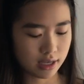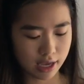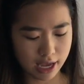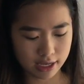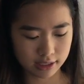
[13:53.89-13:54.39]

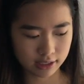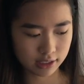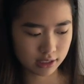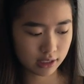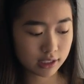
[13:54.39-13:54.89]
and
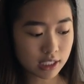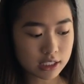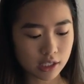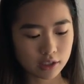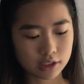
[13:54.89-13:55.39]
this is
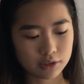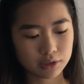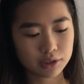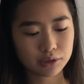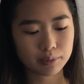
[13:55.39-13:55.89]
also
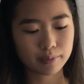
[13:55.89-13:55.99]
new.